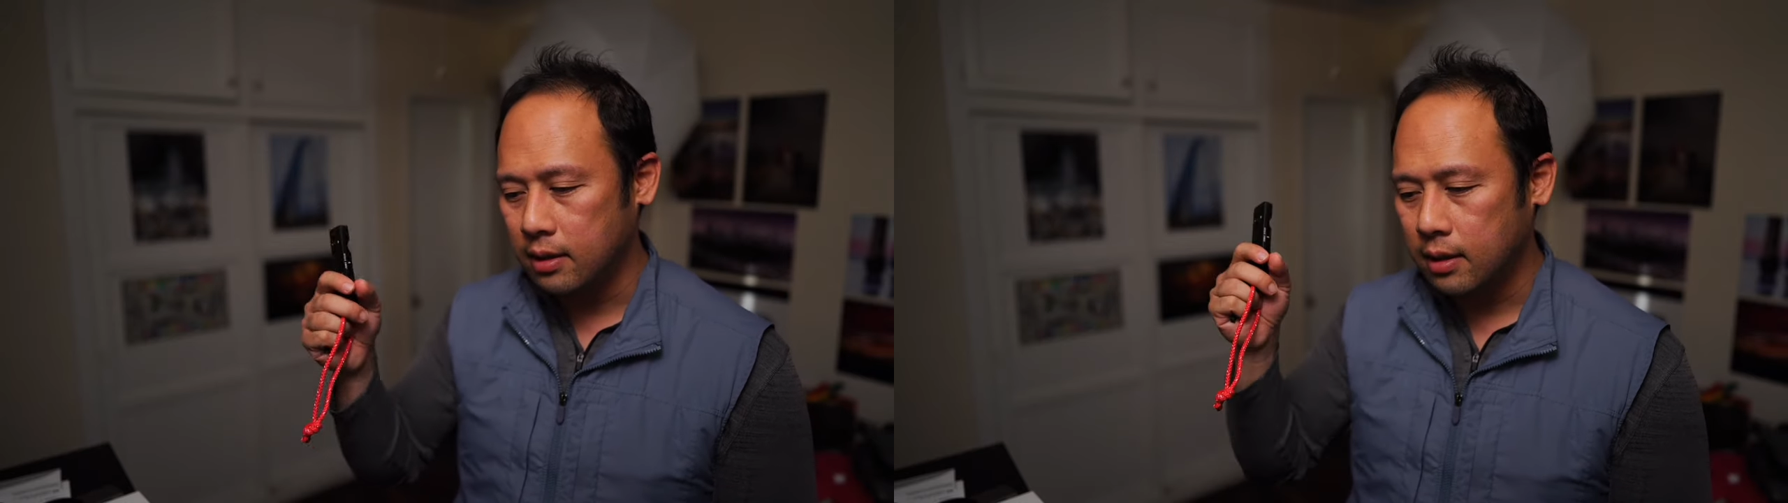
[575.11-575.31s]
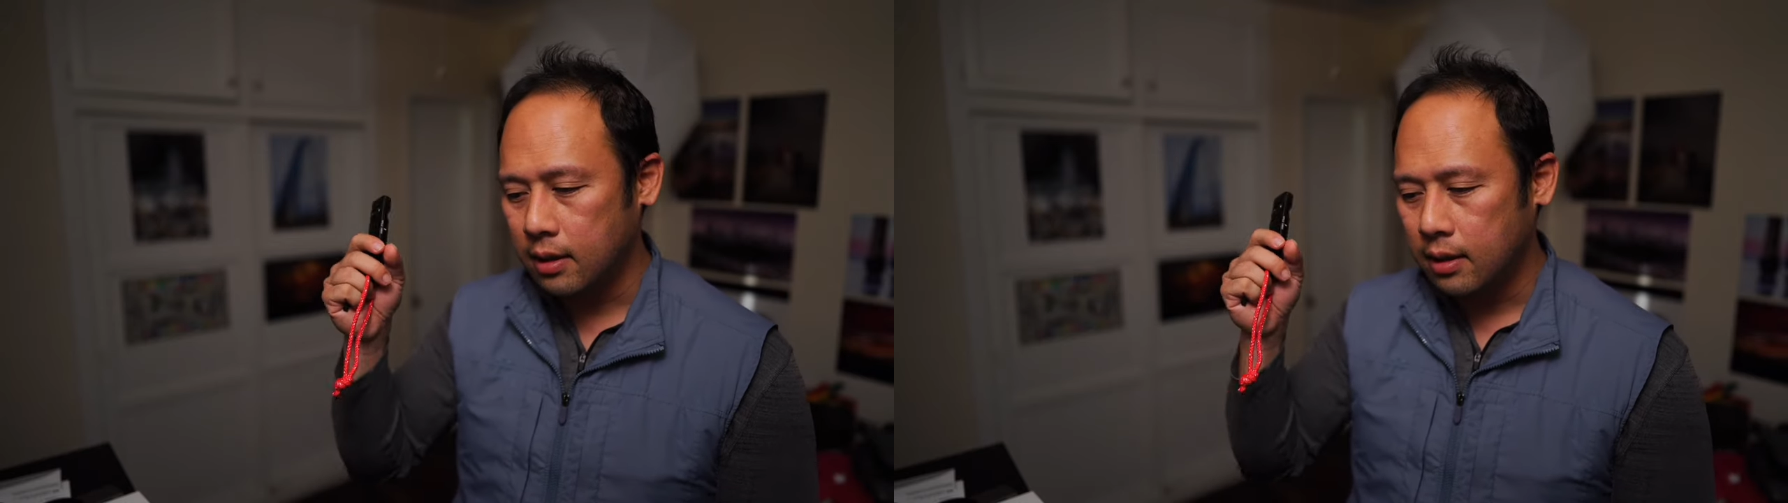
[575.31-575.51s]

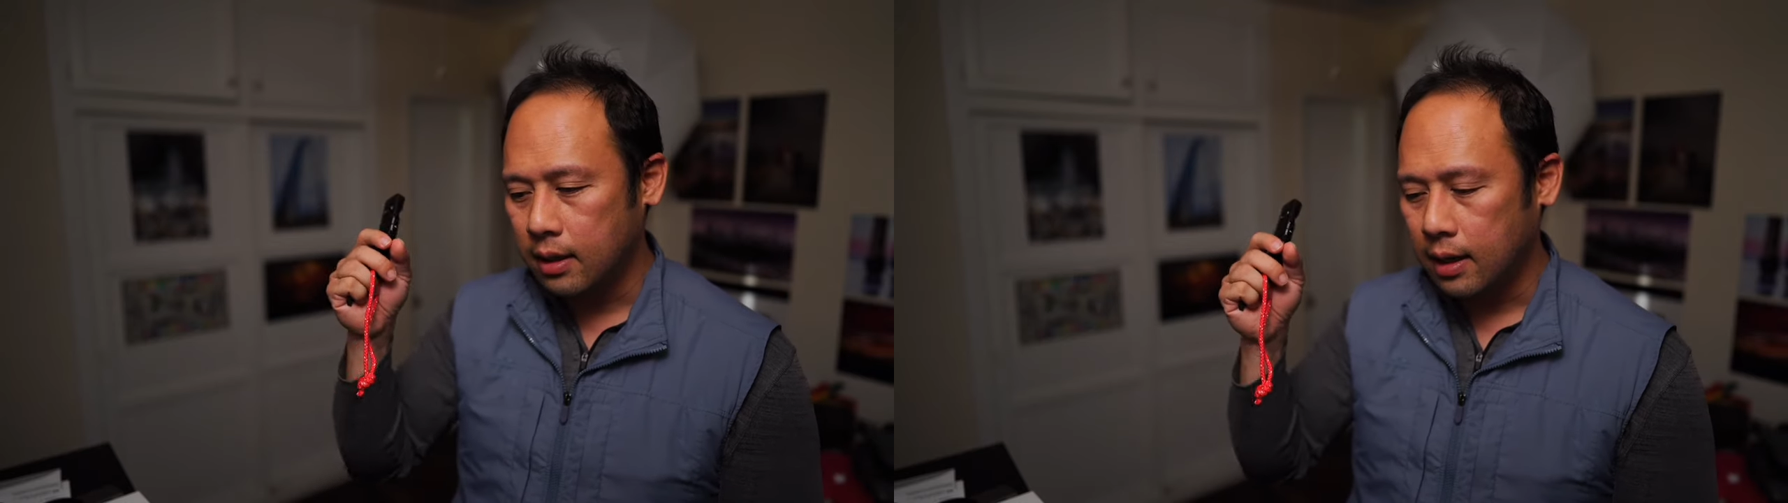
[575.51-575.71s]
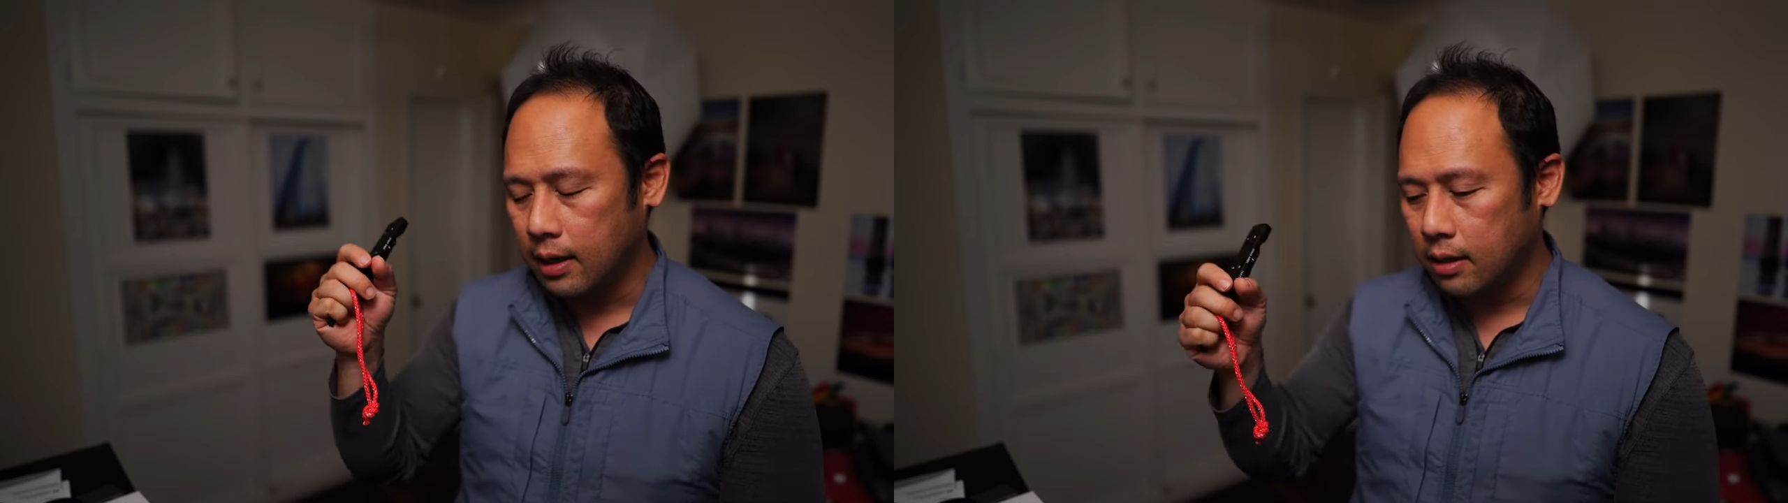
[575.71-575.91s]

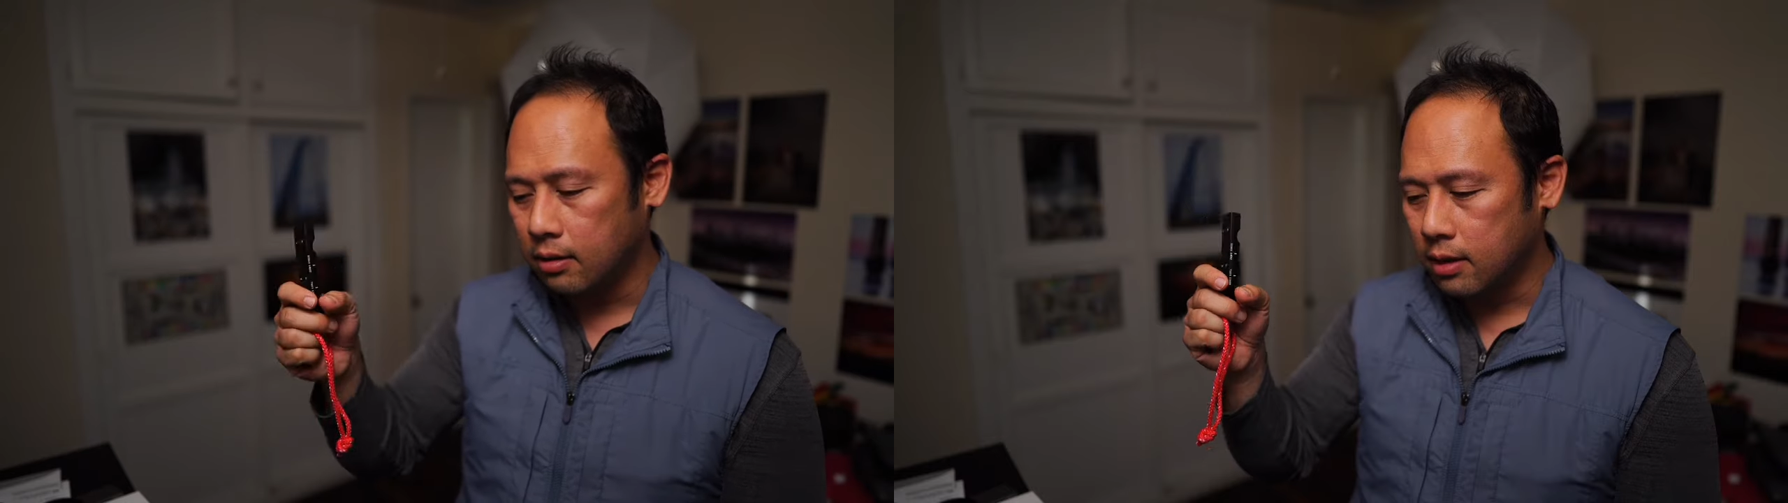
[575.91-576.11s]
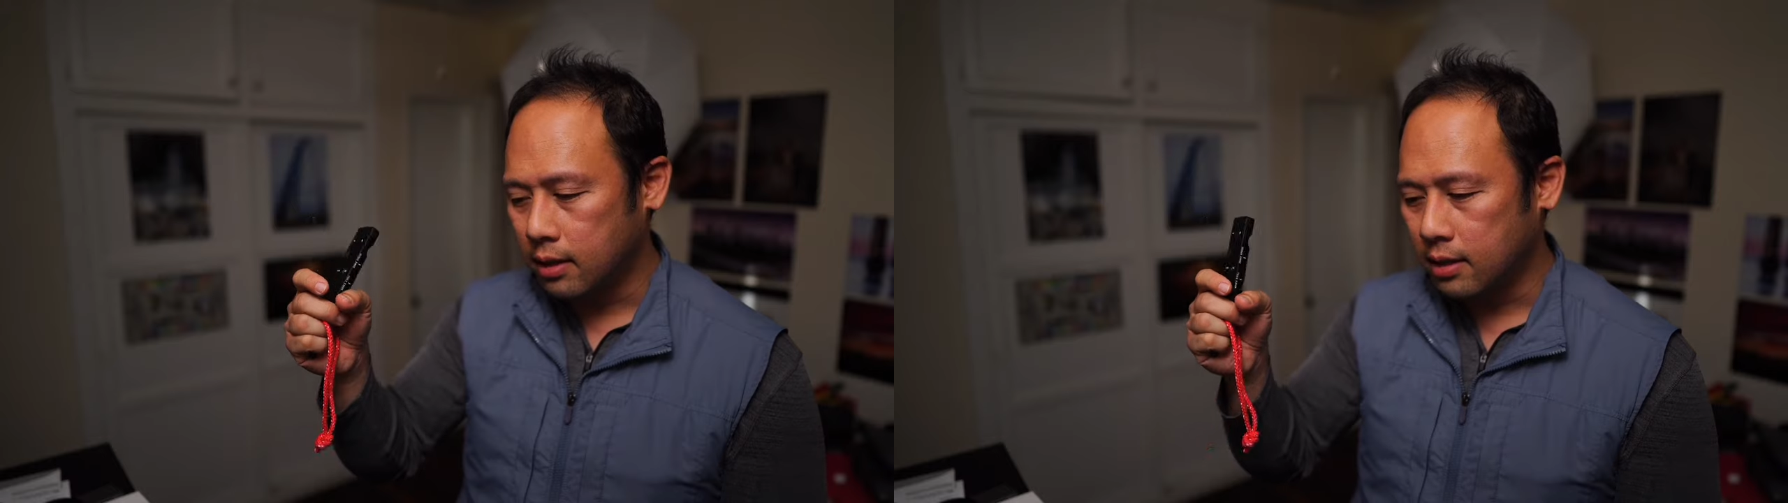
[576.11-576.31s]
I know
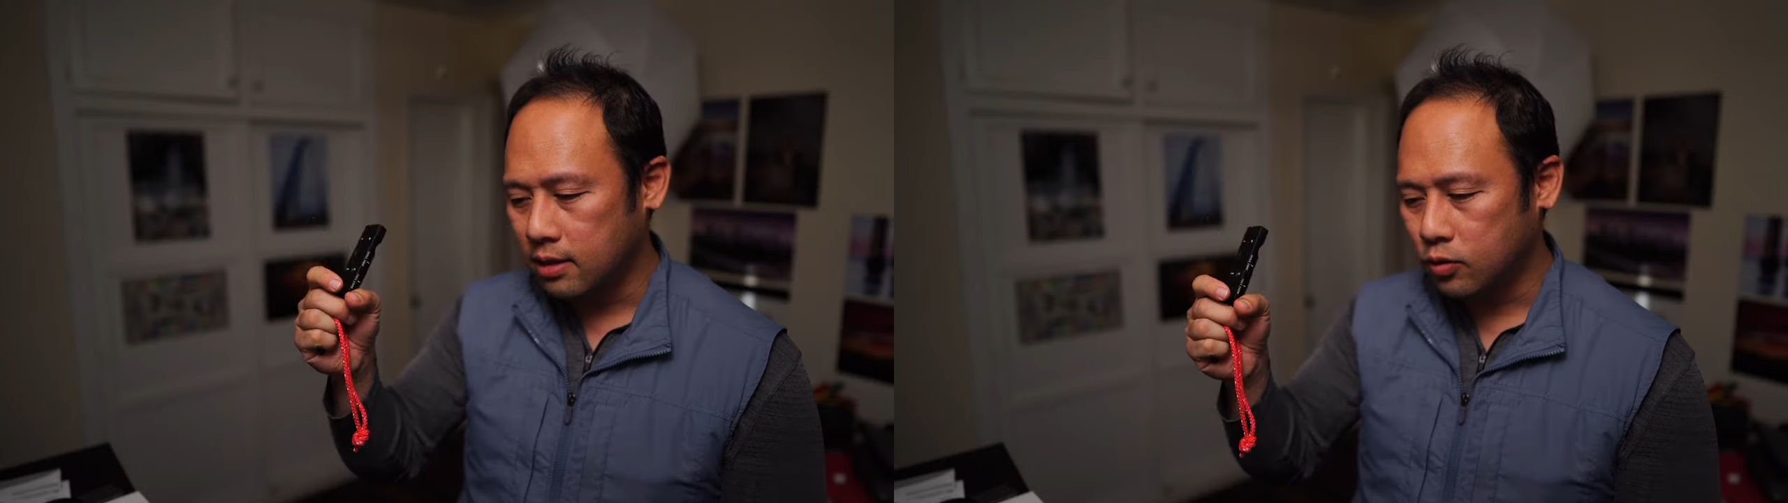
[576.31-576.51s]
that this